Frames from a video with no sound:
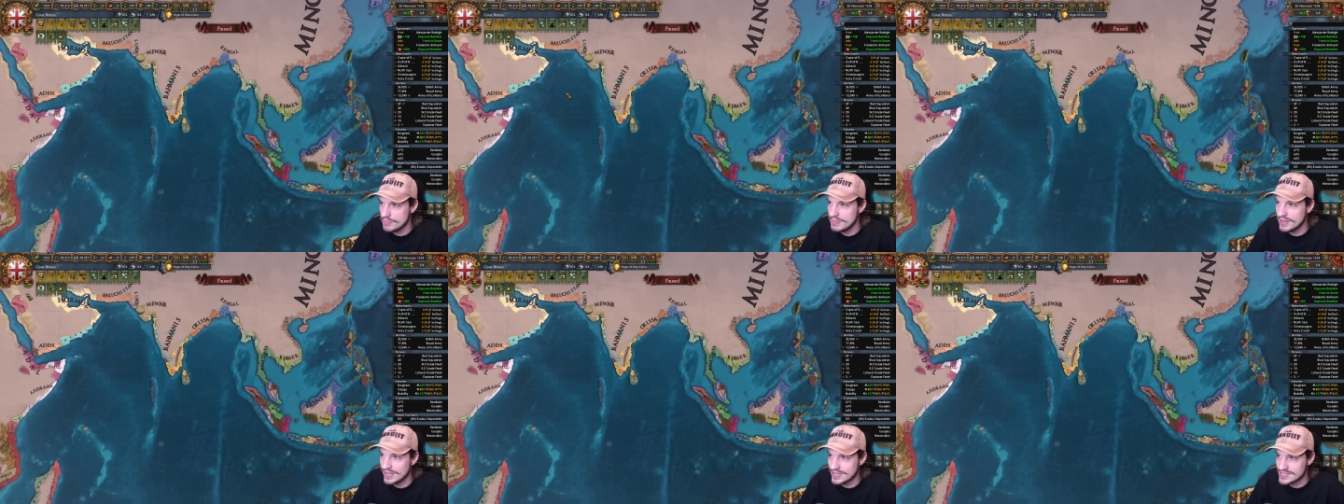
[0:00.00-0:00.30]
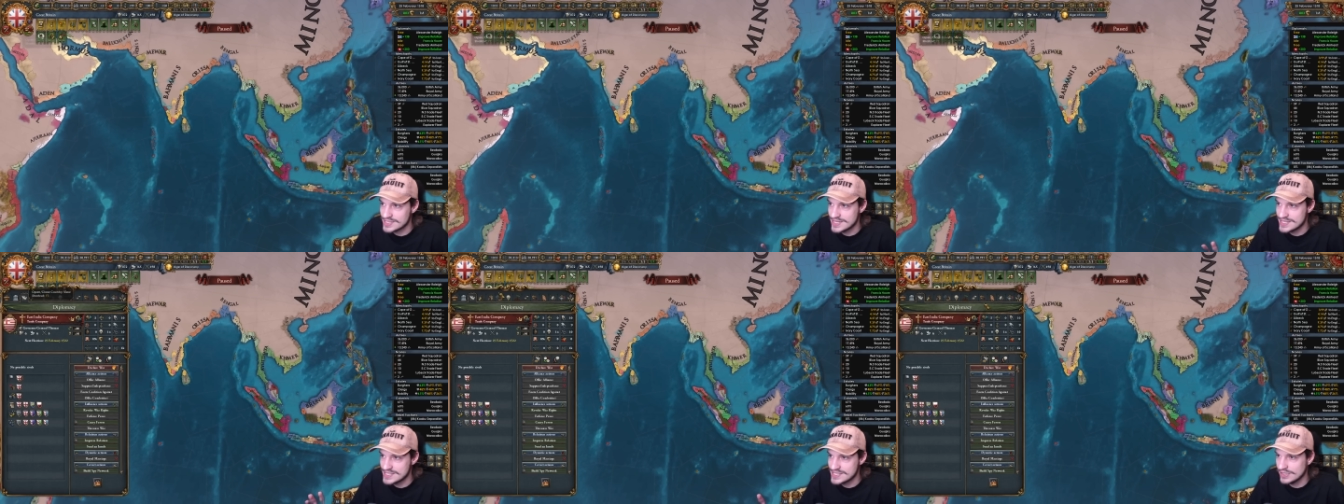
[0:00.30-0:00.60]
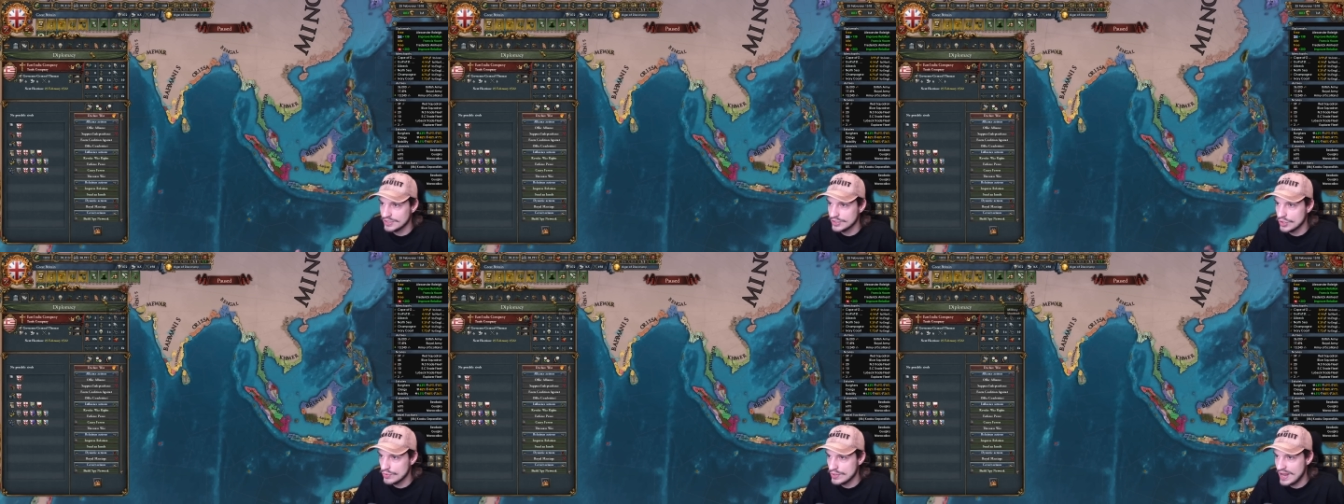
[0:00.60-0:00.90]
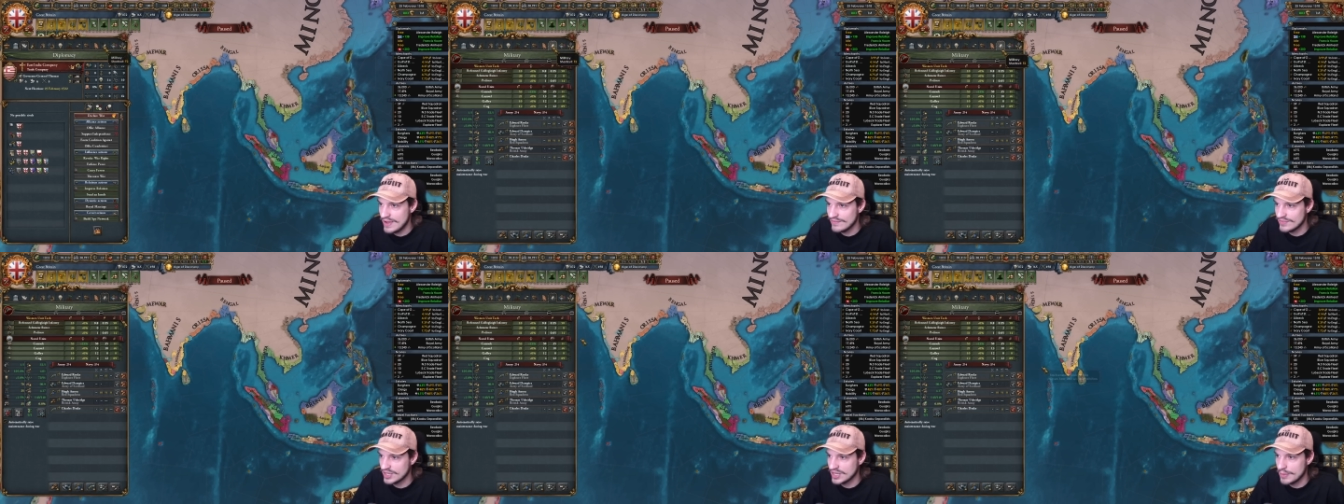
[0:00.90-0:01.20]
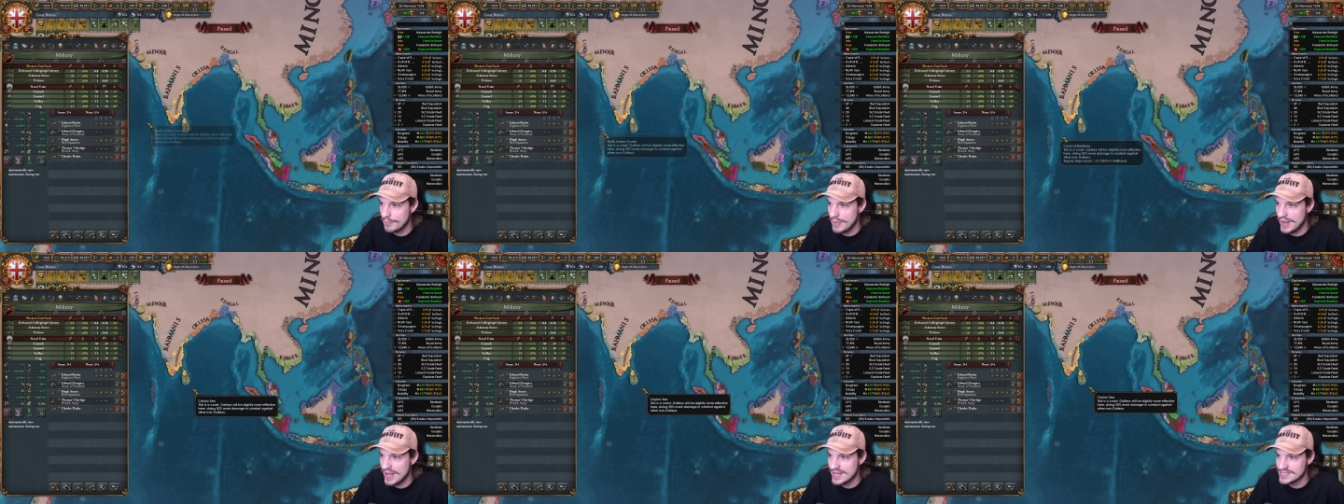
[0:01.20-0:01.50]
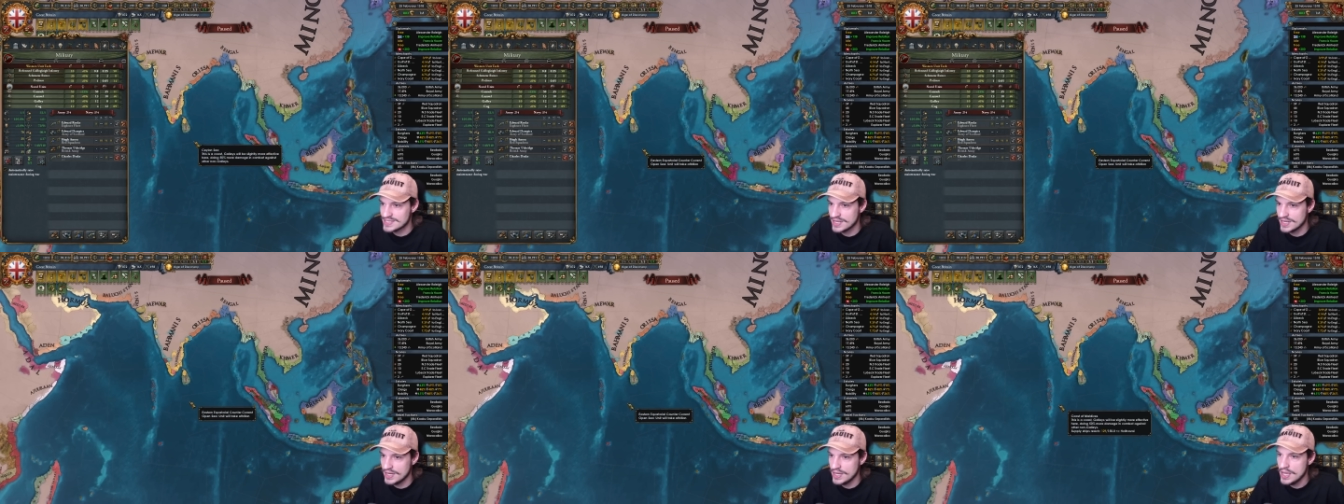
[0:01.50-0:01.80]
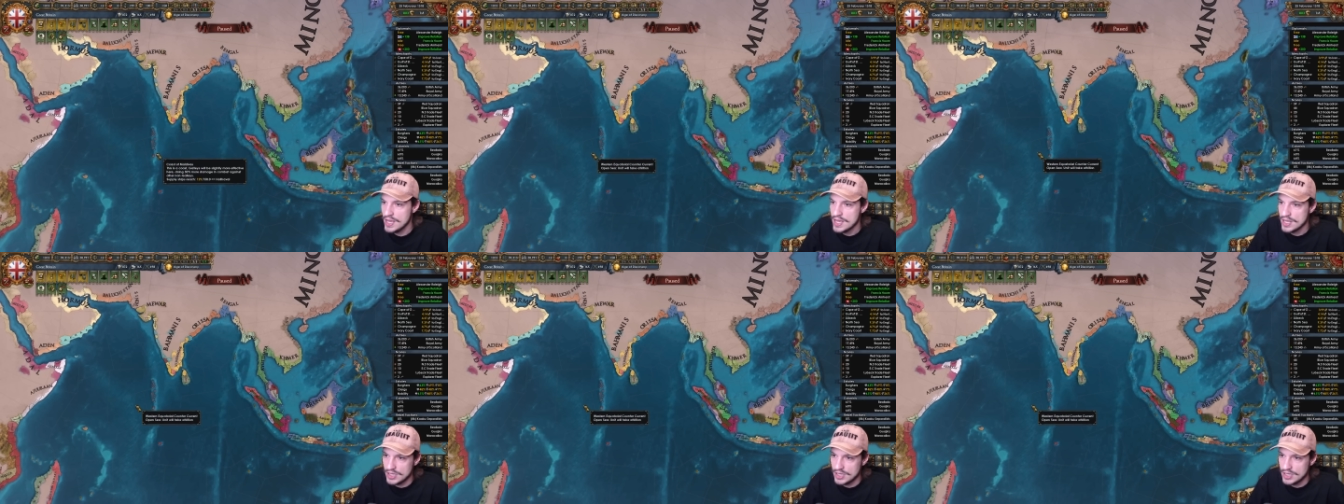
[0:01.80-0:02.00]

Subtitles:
because I still don't have the capacity